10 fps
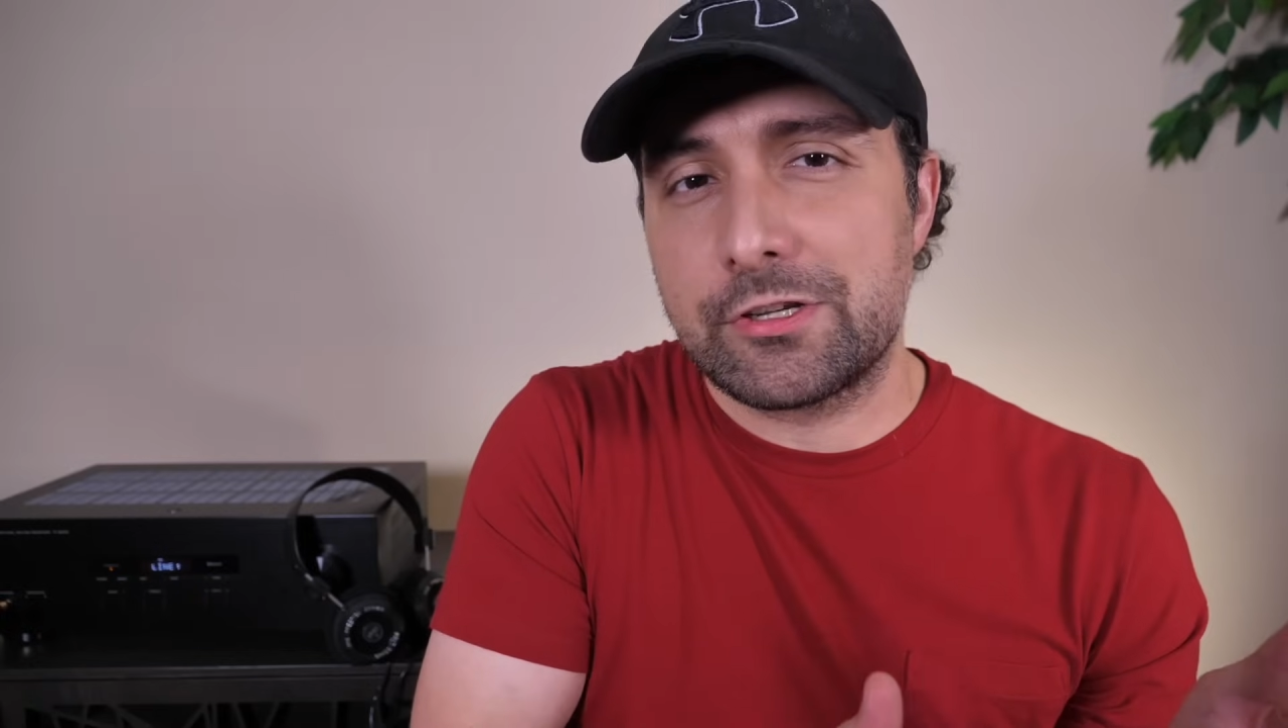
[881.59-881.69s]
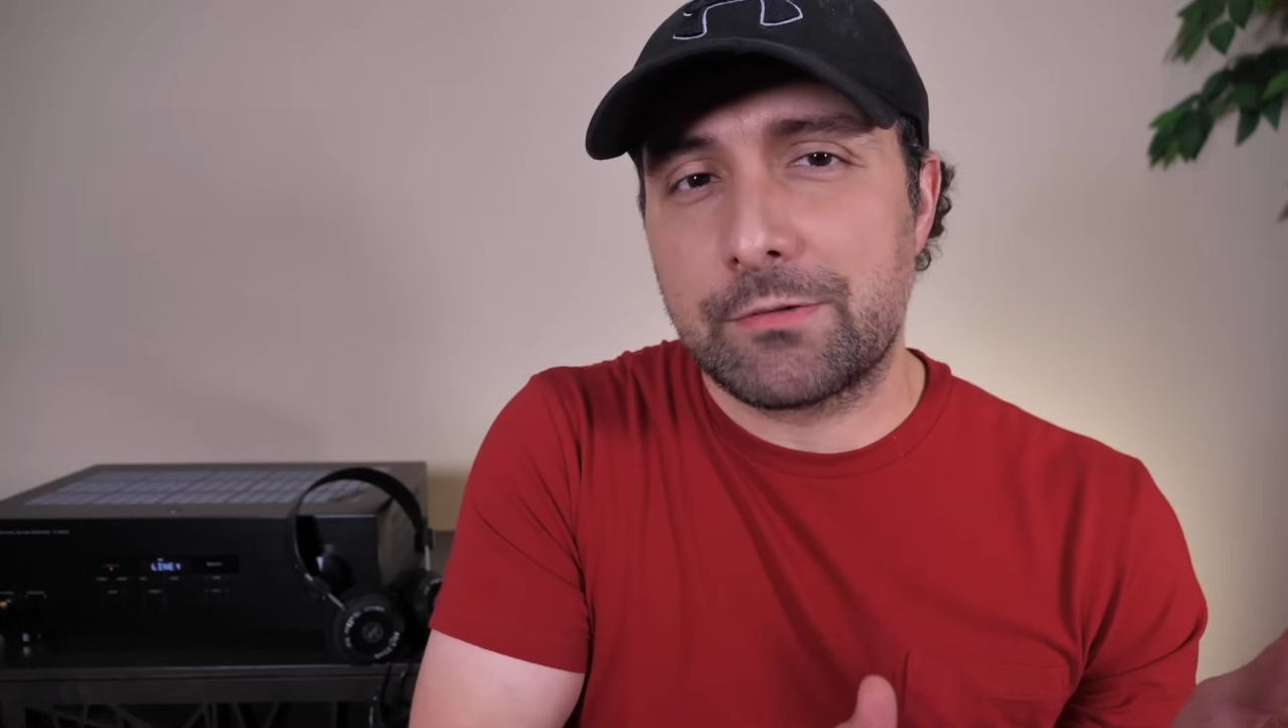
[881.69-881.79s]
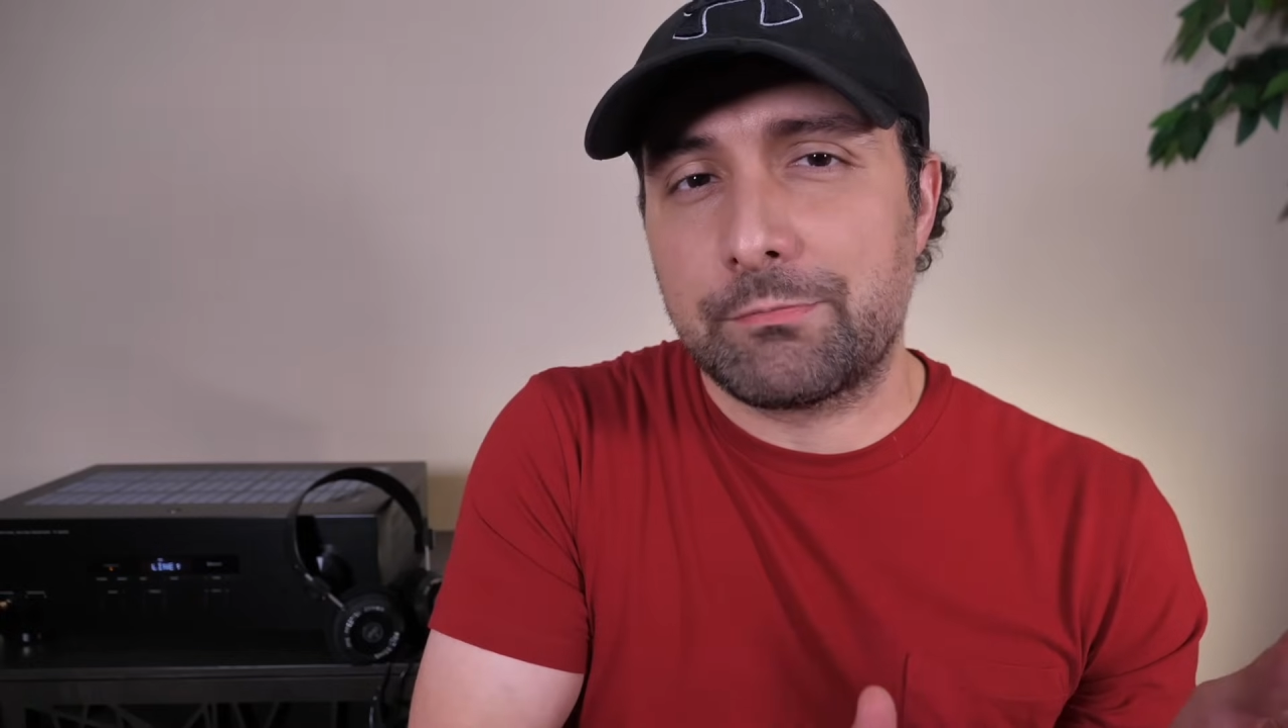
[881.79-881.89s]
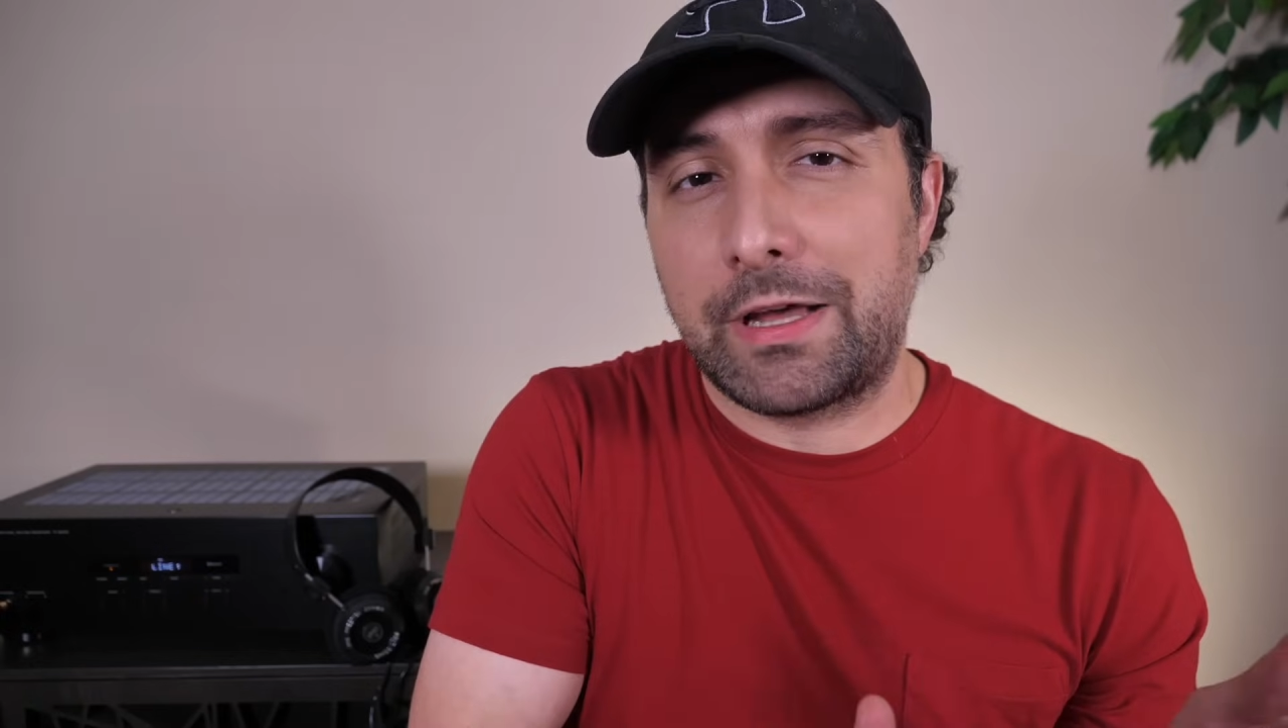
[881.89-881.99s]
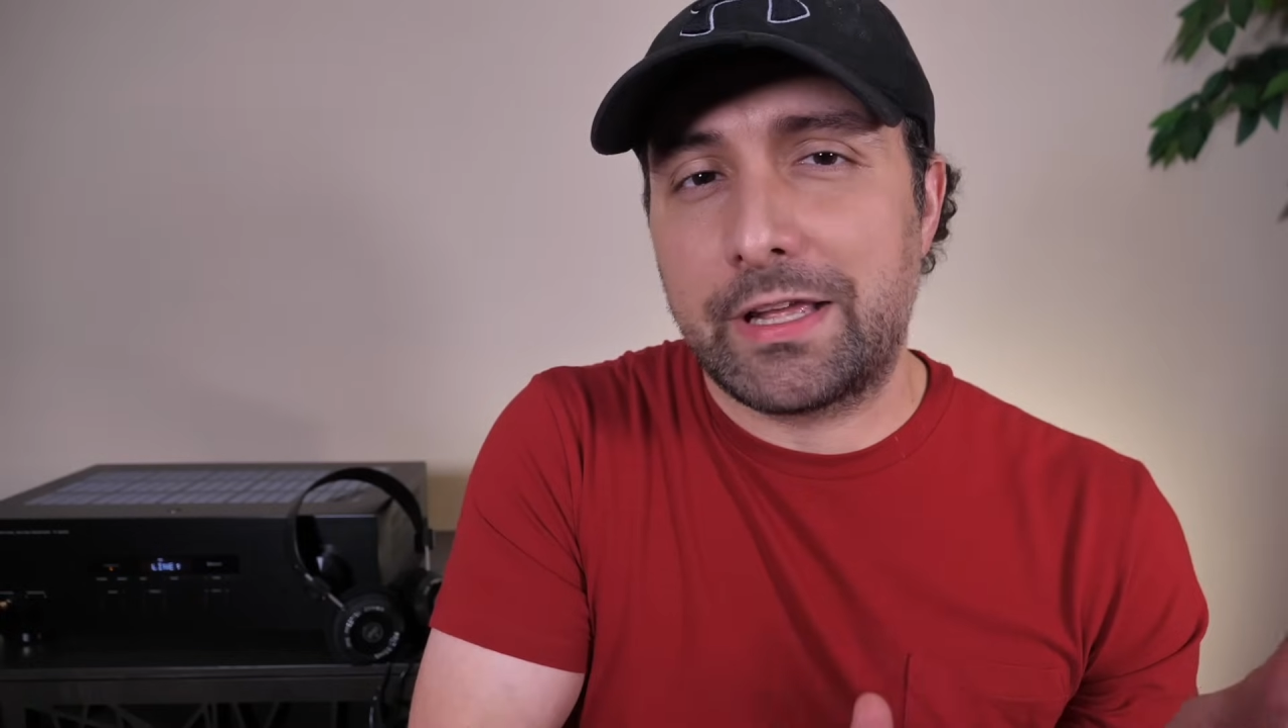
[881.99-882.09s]

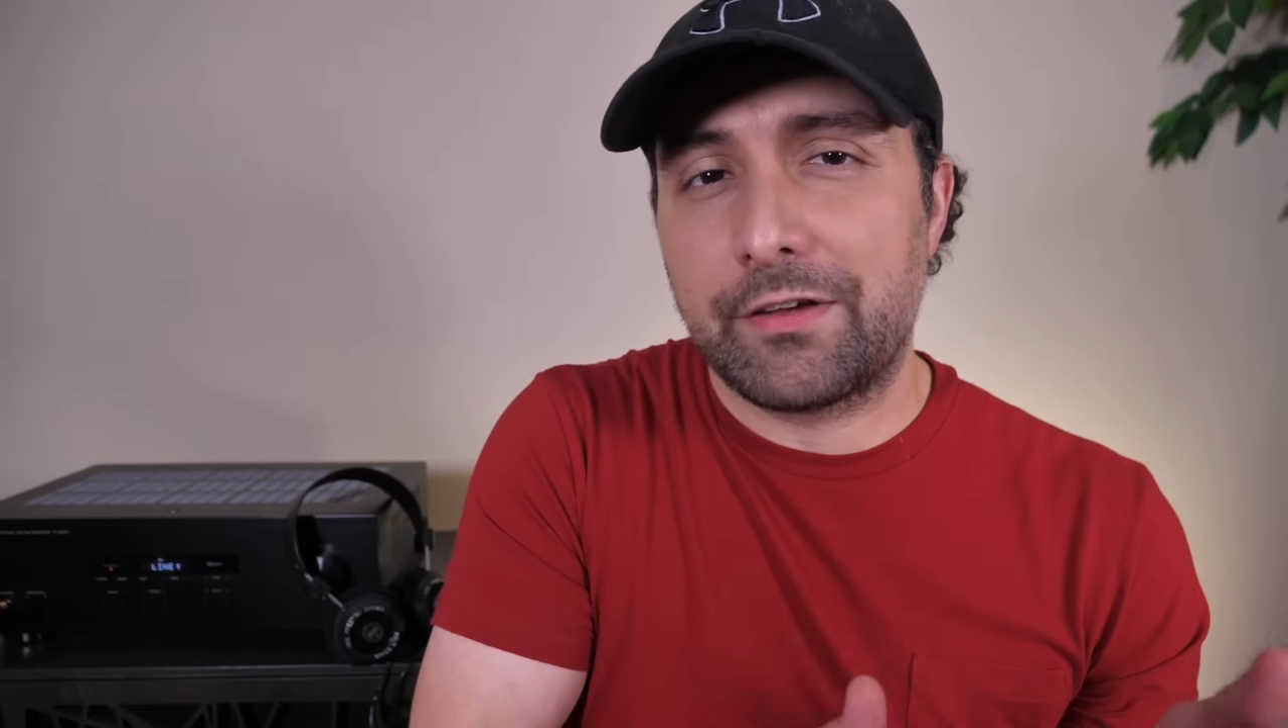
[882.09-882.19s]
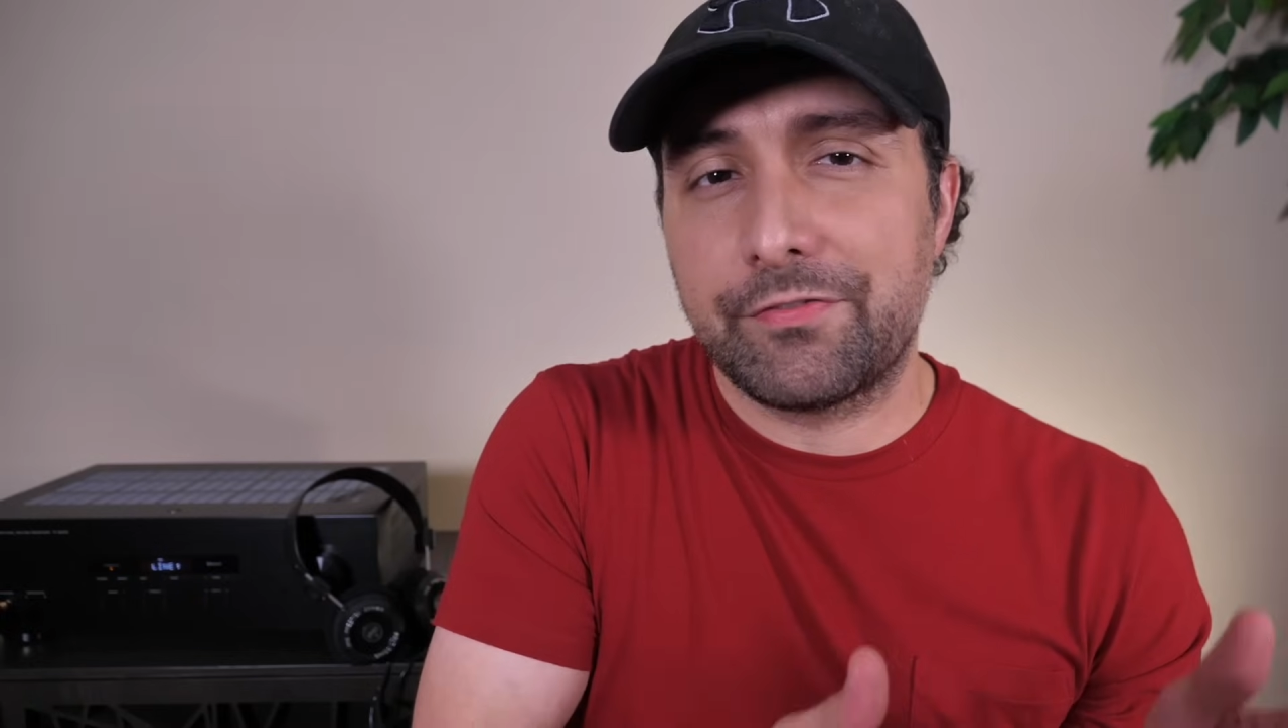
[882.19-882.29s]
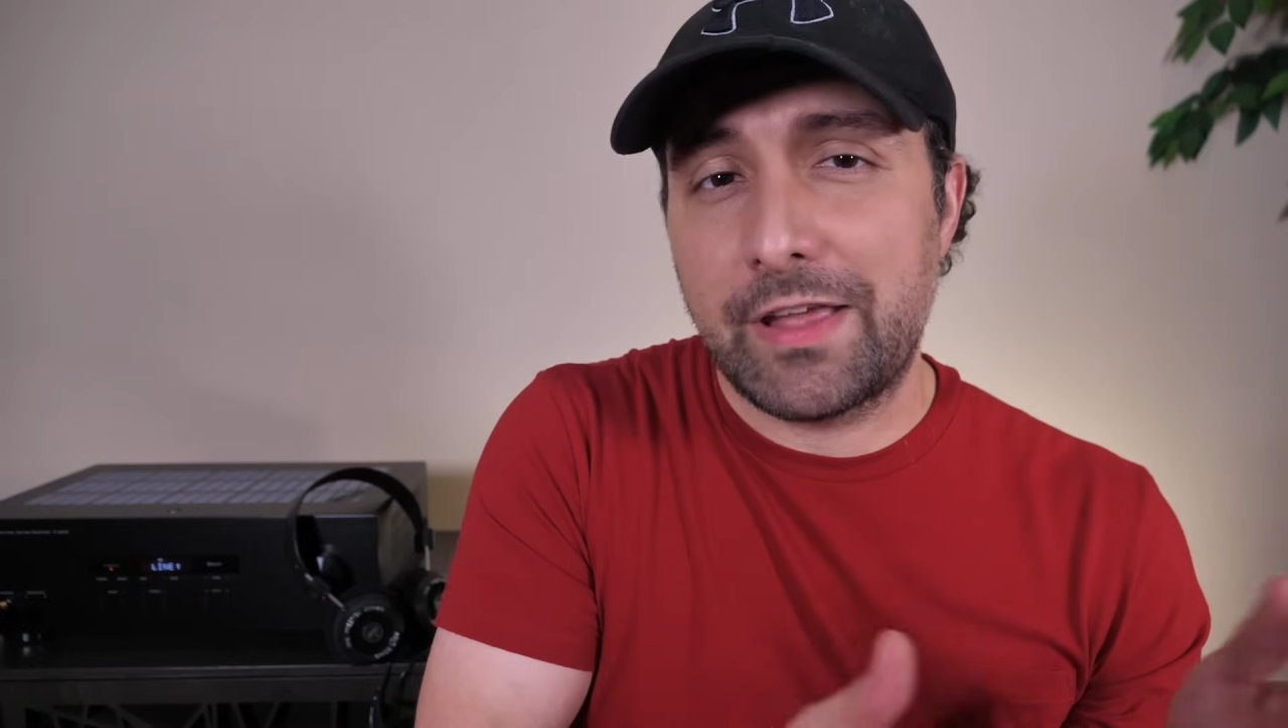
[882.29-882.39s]
can buy off